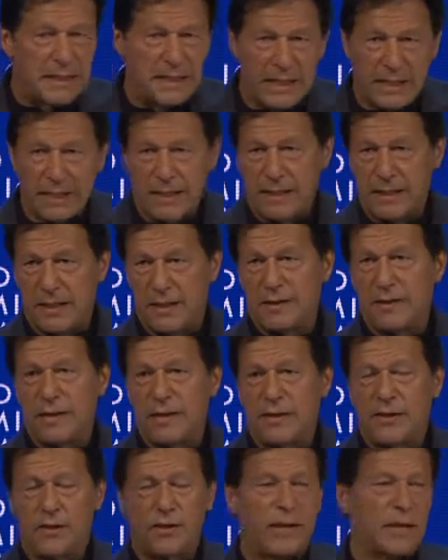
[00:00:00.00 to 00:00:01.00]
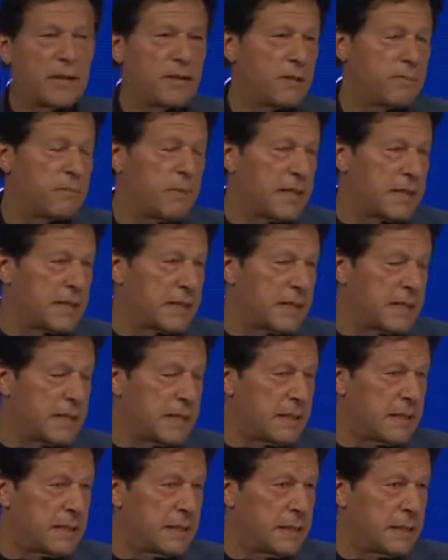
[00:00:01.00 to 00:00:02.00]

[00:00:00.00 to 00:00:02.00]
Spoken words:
This is the real strength of Pakistan.